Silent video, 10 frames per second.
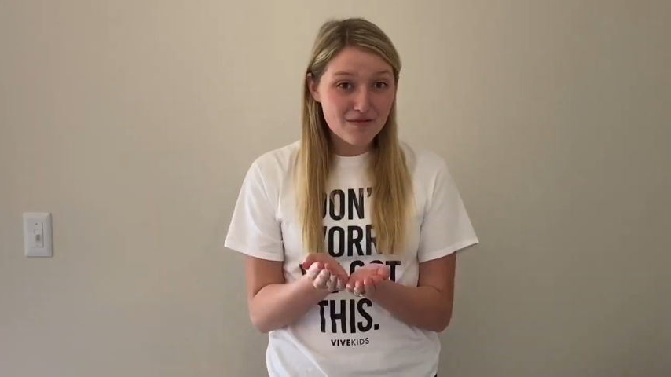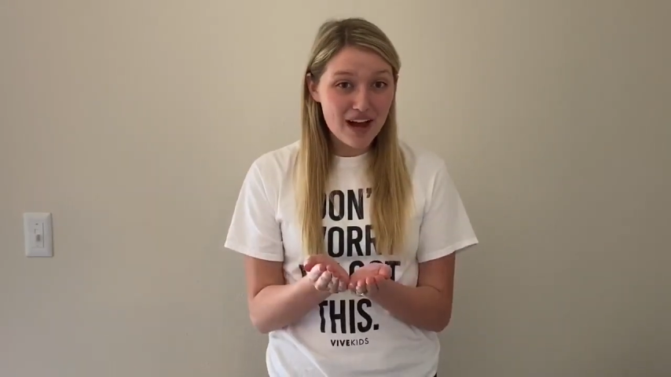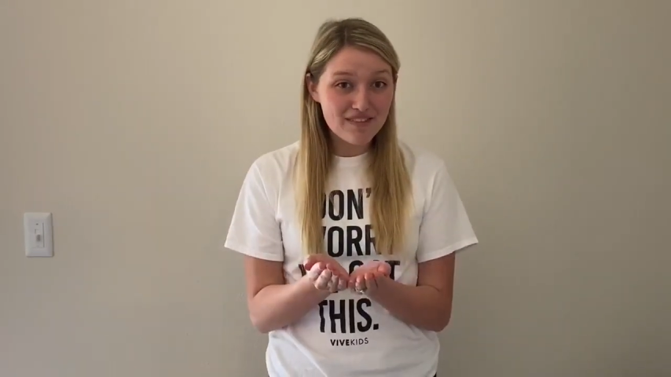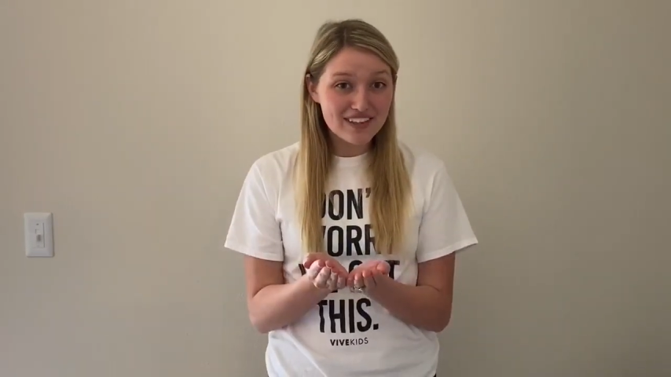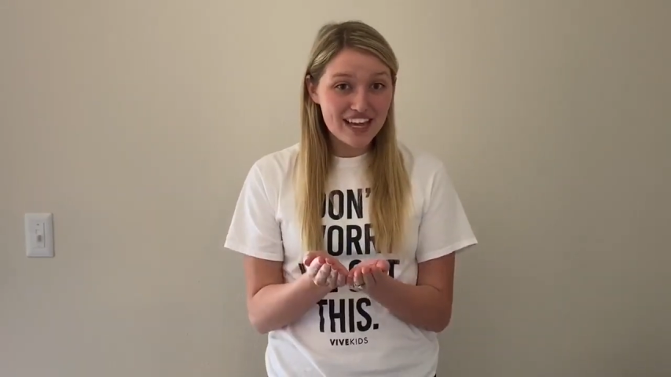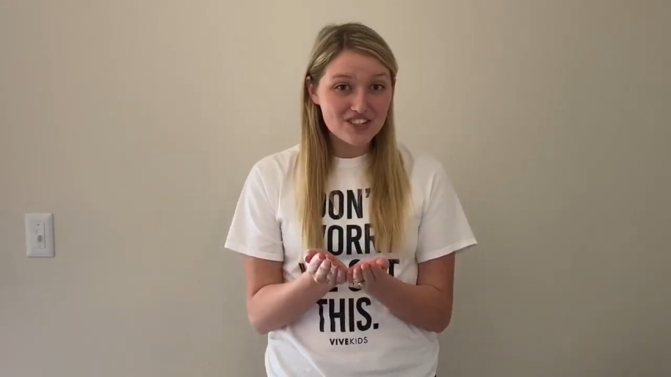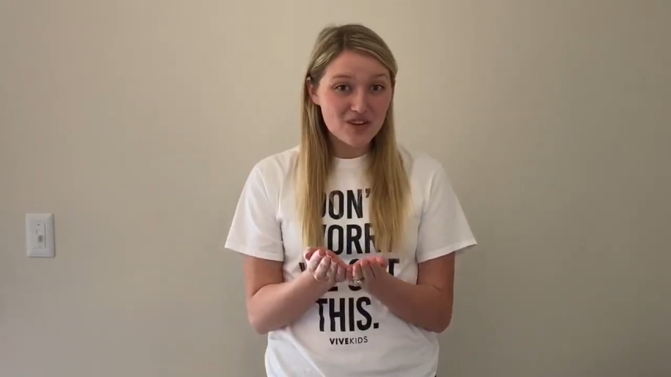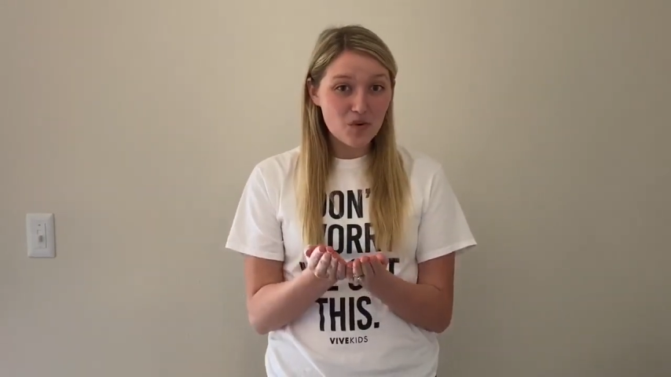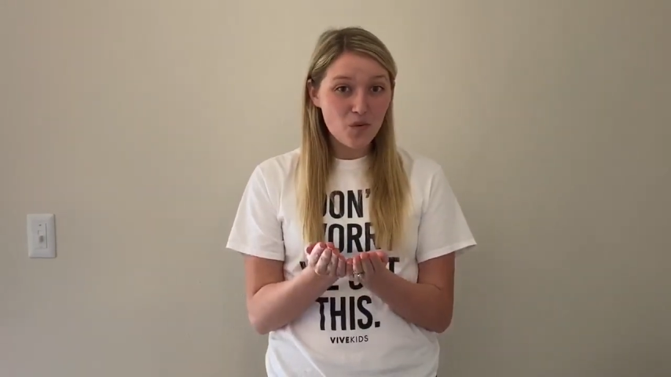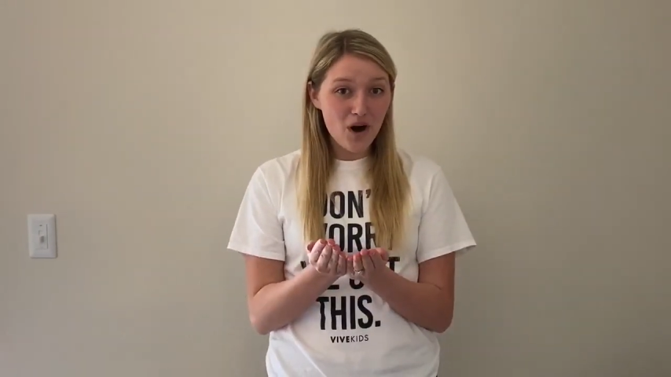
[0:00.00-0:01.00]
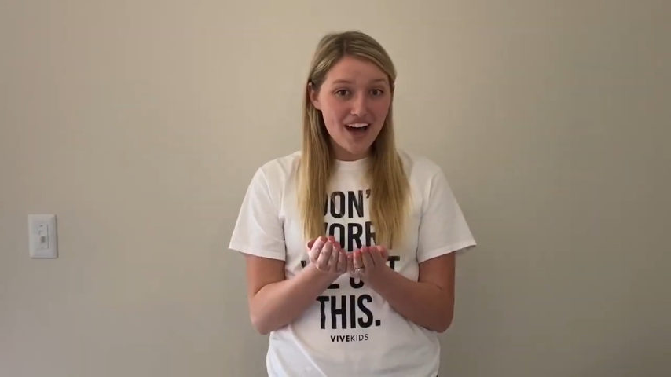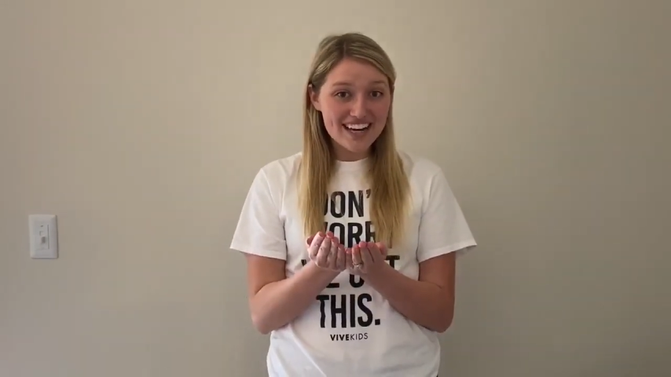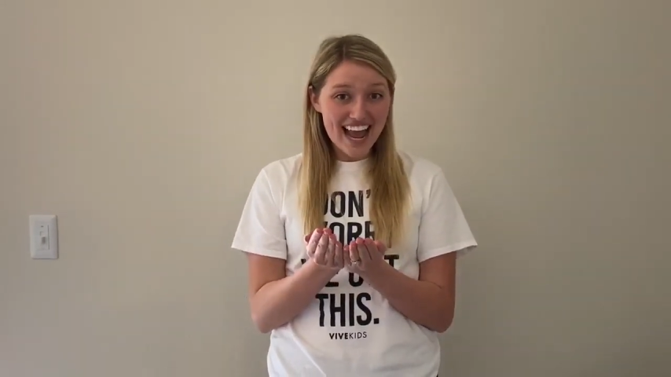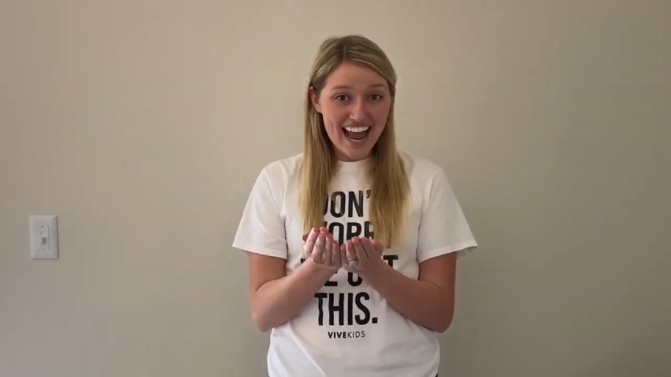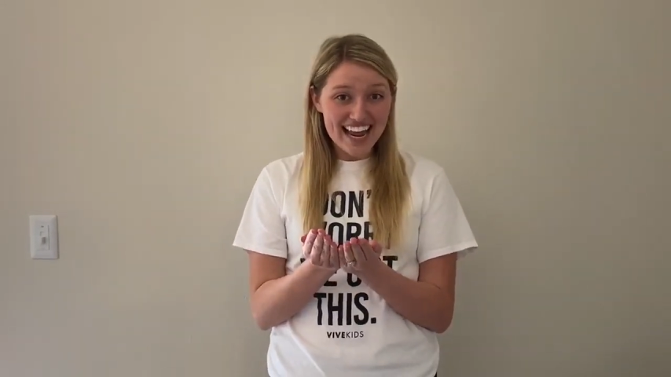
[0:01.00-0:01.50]
Revelation
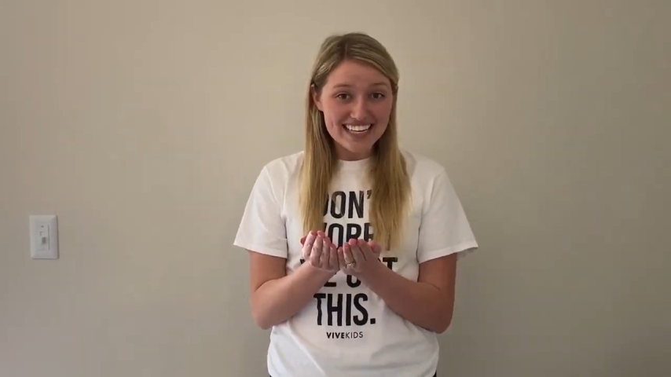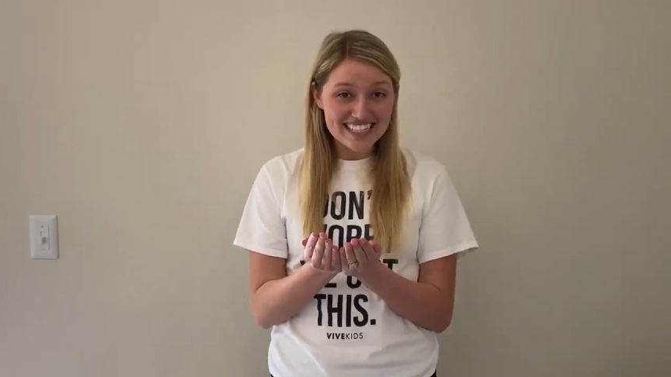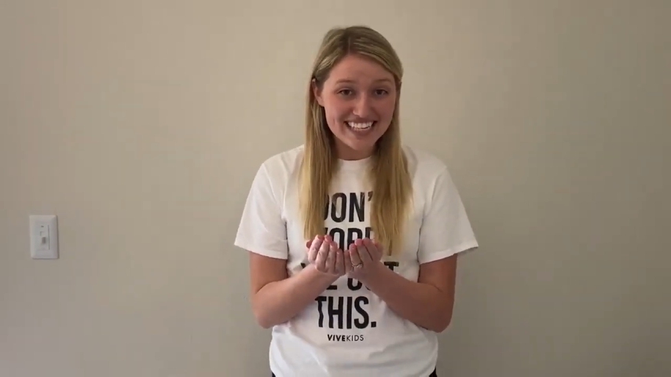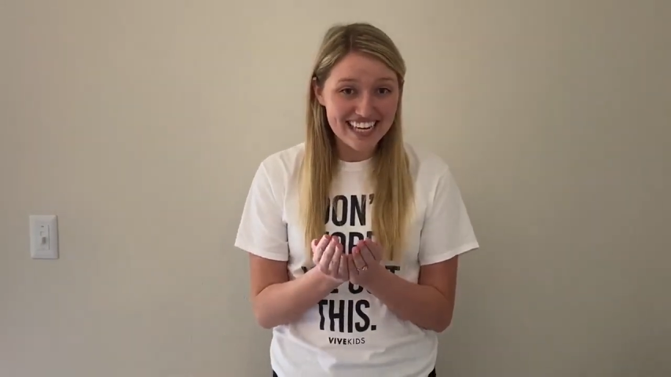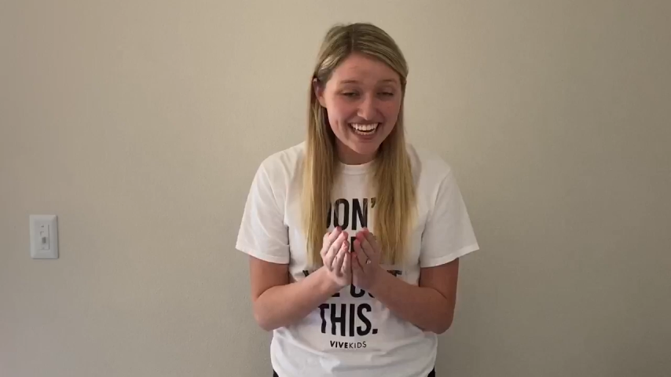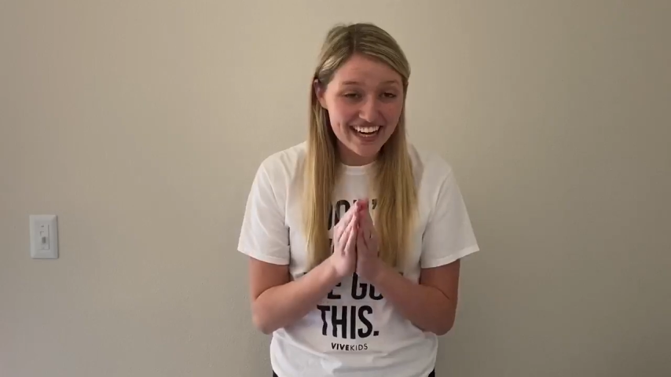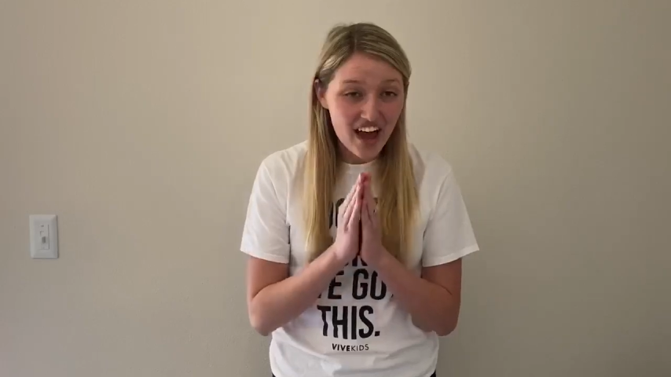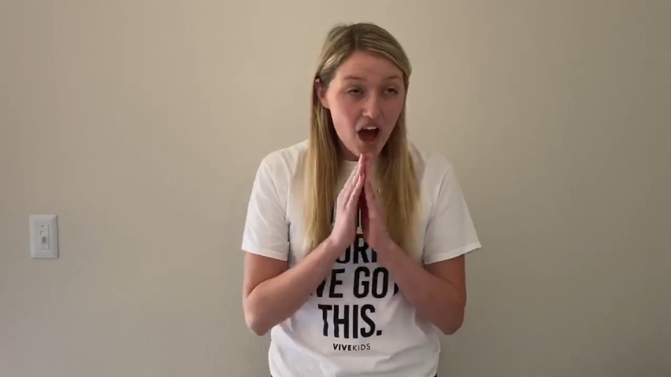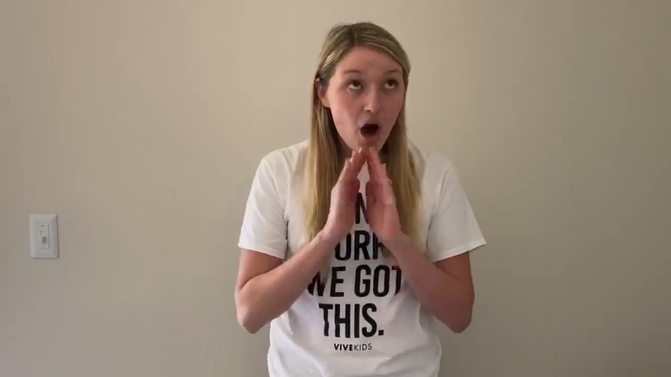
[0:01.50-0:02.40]
1:18.